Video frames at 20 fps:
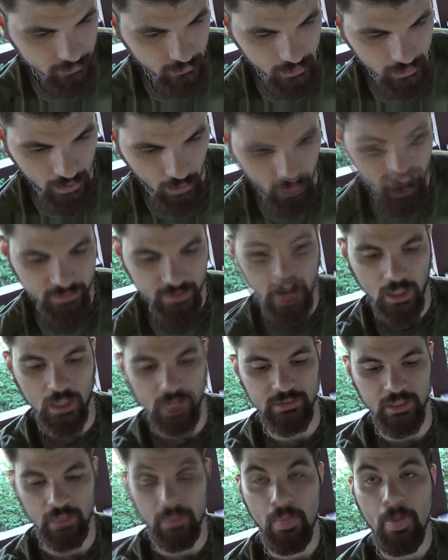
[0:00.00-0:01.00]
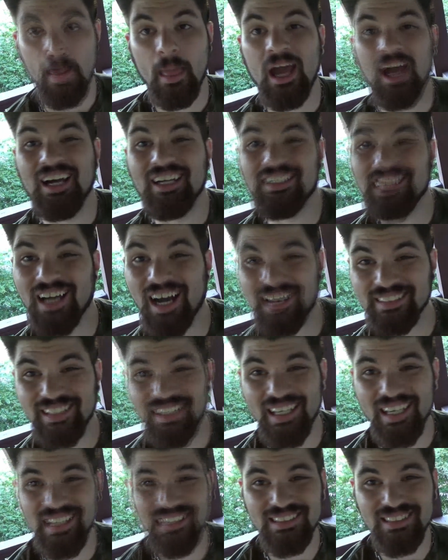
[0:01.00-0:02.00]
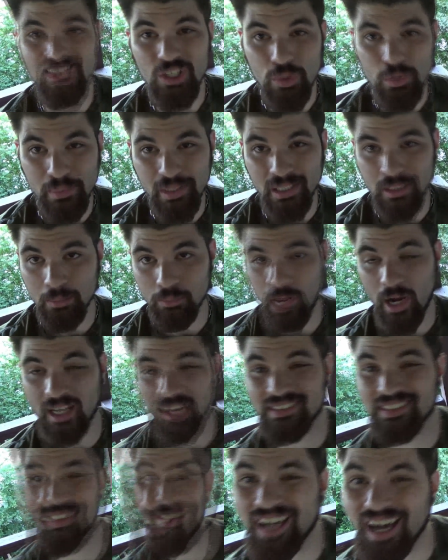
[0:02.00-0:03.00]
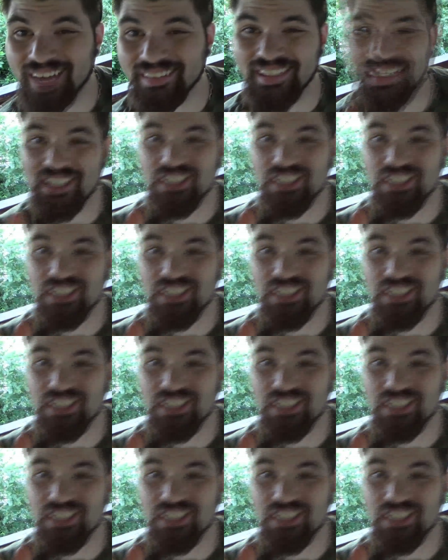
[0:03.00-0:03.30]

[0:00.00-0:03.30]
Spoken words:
now we're gonna feed Dante. Dante gets 2 medium rats. Dante